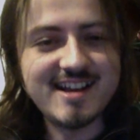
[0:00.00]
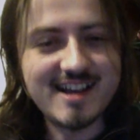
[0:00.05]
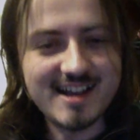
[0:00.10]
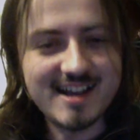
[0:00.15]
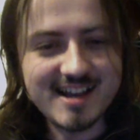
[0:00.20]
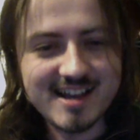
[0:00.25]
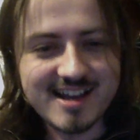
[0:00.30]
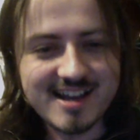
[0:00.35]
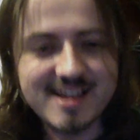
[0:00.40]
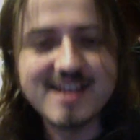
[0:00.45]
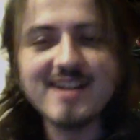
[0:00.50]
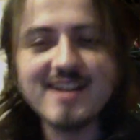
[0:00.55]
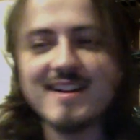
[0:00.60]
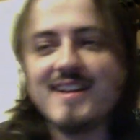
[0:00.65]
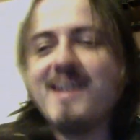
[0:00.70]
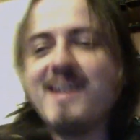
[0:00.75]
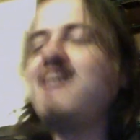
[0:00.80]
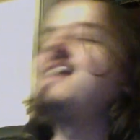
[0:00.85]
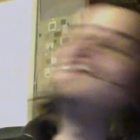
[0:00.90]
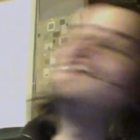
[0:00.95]

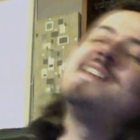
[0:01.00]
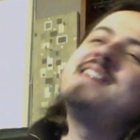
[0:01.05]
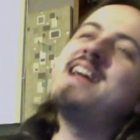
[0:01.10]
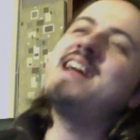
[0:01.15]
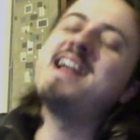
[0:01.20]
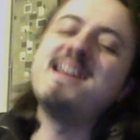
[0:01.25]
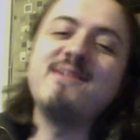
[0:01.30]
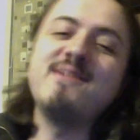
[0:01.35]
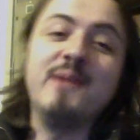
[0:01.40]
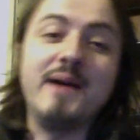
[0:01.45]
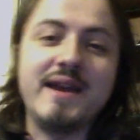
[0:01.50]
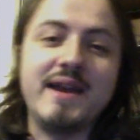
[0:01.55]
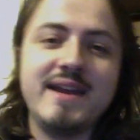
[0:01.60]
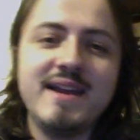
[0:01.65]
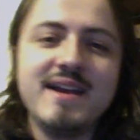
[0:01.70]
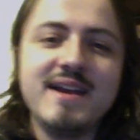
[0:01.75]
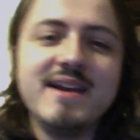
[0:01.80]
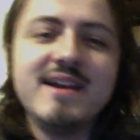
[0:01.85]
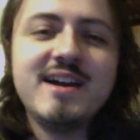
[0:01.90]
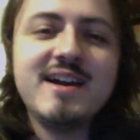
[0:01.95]
And anyway,
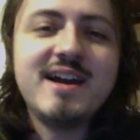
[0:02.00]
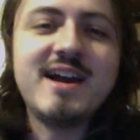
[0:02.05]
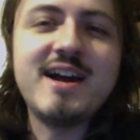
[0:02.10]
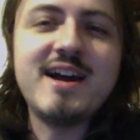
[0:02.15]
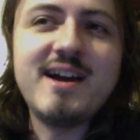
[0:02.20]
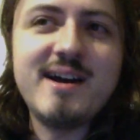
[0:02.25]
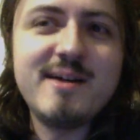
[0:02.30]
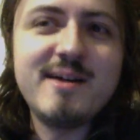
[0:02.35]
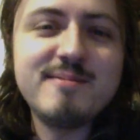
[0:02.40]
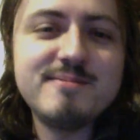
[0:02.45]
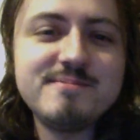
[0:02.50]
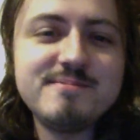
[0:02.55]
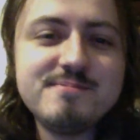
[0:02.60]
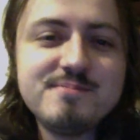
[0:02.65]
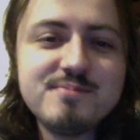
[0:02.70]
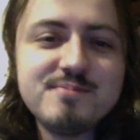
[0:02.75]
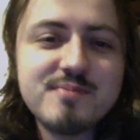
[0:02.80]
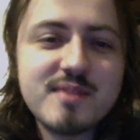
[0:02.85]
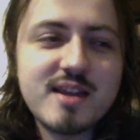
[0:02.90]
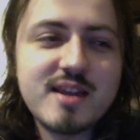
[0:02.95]

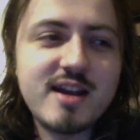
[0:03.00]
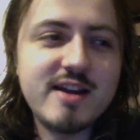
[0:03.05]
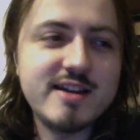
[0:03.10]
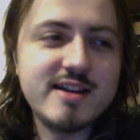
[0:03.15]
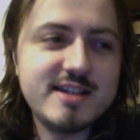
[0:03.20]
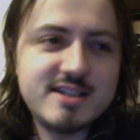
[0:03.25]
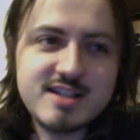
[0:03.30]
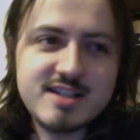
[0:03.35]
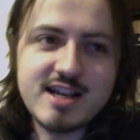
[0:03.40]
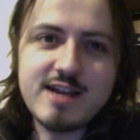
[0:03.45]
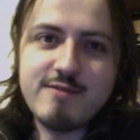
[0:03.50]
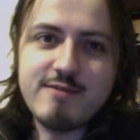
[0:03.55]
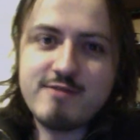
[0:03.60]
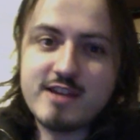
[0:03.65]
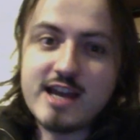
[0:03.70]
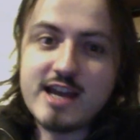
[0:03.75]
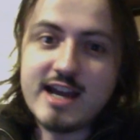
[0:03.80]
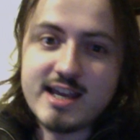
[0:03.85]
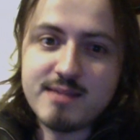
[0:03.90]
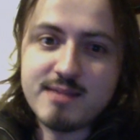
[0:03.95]
he saved
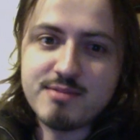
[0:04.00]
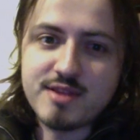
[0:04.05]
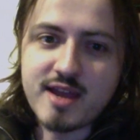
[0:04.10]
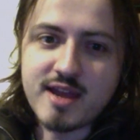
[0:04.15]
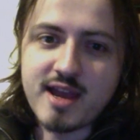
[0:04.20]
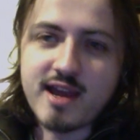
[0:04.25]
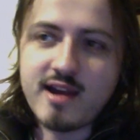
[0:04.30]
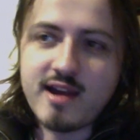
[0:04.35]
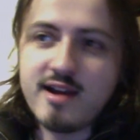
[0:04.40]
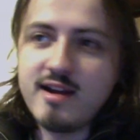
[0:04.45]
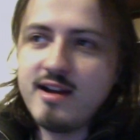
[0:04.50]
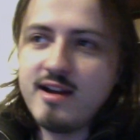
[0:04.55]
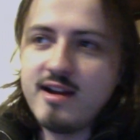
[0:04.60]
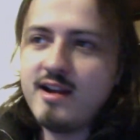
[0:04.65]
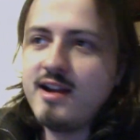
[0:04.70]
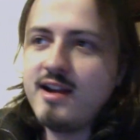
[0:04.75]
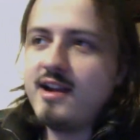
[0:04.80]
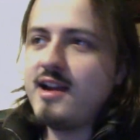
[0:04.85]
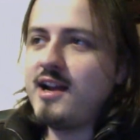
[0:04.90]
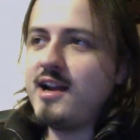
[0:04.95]
Gabe there,
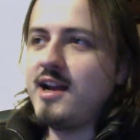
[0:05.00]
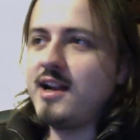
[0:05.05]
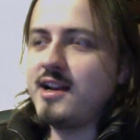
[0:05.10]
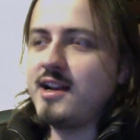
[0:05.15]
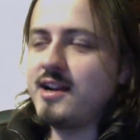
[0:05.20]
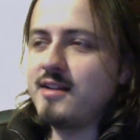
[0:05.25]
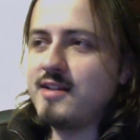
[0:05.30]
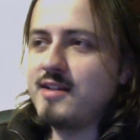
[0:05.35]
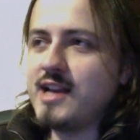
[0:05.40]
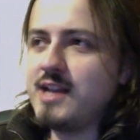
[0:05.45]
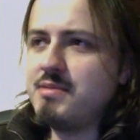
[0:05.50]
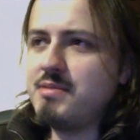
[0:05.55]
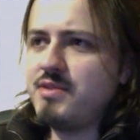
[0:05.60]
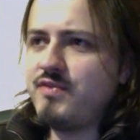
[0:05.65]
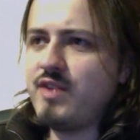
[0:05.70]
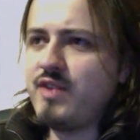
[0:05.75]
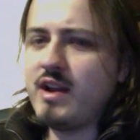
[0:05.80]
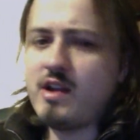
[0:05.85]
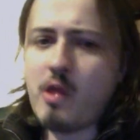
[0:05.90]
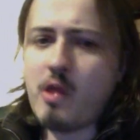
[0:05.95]
and Gabe's
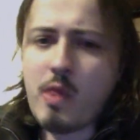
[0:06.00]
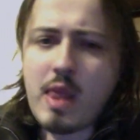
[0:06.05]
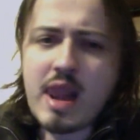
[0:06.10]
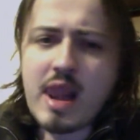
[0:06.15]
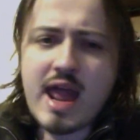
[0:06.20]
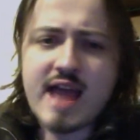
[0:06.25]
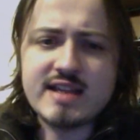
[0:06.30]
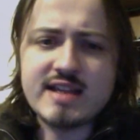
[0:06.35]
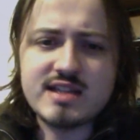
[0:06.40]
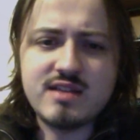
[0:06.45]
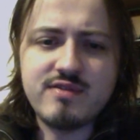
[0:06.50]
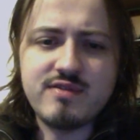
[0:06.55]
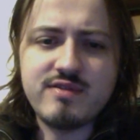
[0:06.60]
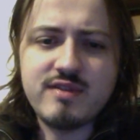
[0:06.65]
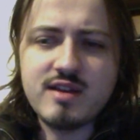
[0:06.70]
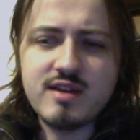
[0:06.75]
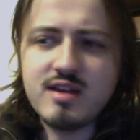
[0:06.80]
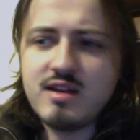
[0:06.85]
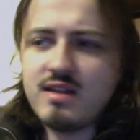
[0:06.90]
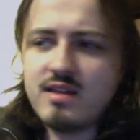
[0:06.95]
fighting on the last of
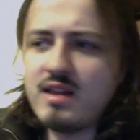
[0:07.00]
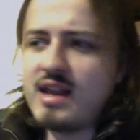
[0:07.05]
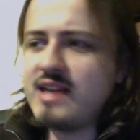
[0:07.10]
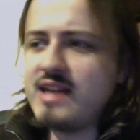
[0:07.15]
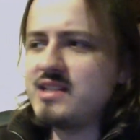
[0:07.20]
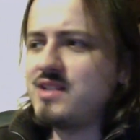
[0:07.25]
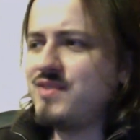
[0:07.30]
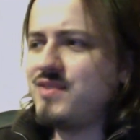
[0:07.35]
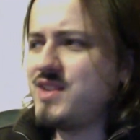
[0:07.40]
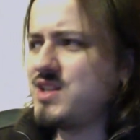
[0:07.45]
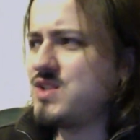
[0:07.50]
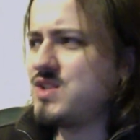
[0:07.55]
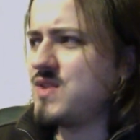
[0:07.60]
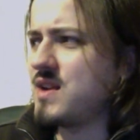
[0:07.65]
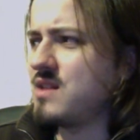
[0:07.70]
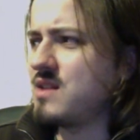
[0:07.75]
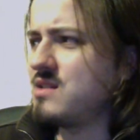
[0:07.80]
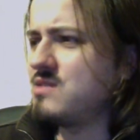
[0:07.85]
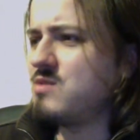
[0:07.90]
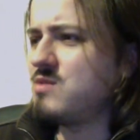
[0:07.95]
his
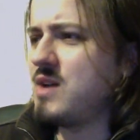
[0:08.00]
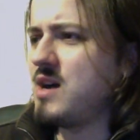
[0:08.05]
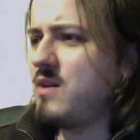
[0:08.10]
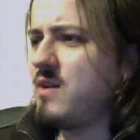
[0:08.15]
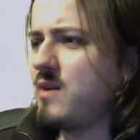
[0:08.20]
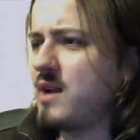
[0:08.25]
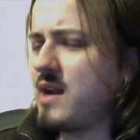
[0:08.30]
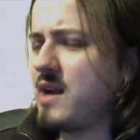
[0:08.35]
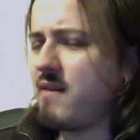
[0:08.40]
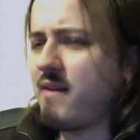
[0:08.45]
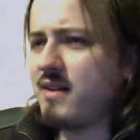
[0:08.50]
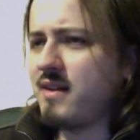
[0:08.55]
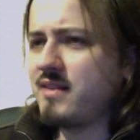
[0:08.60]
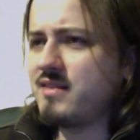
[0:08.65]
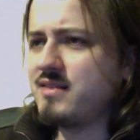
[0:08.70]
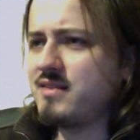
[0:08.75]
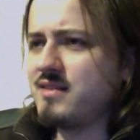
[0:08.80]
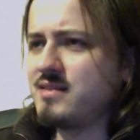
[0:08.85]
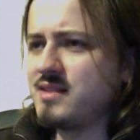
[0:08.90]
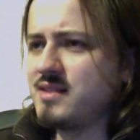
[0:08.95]
strength as well, and
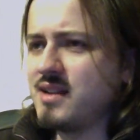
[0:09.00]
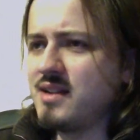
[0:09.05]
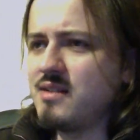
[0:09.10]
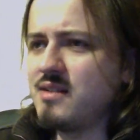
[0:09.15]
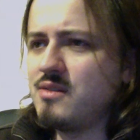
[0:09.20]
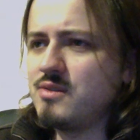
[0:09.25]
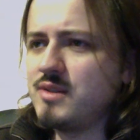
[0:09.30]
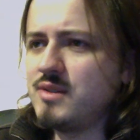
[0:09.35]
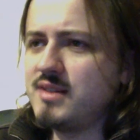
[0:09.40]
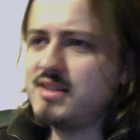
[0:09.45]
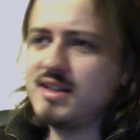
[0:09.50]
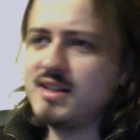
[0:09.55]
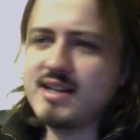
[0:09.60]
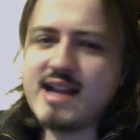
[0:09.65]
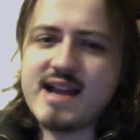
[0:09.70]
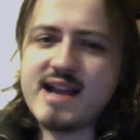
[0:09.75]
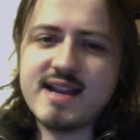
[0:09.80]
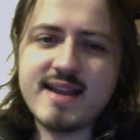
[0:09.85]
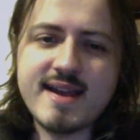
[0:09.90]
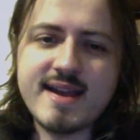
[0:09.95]
Karak's saying, "Oh God, I
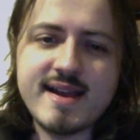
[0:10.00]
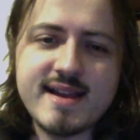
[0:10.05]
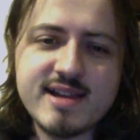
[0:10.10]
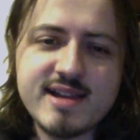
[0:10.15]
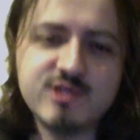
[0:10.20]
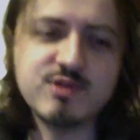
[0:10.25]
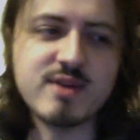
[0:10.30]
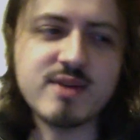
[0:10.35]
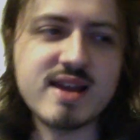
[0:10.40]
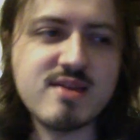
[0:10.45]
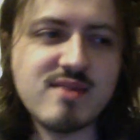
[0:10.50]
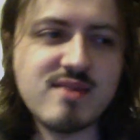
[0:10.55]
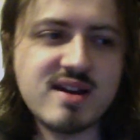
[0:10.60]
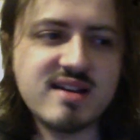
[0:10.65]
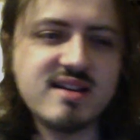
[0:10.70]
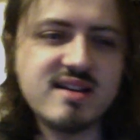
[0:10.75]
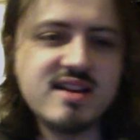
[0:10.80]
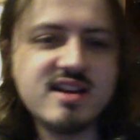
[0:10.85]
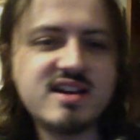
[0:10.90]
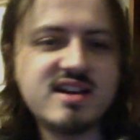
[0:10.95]
can't get a heal to anyone.
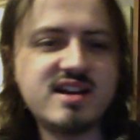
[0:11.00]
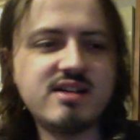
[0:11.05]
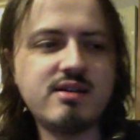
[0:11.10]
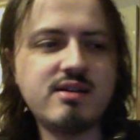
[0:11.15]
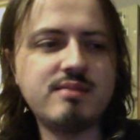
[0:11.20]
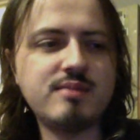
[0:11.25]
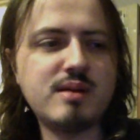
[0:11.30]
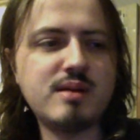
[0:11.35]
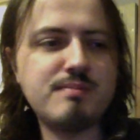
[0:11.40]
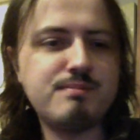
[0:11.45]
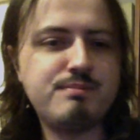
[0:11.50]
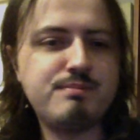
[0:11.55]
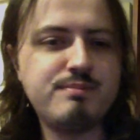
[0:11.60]
I'm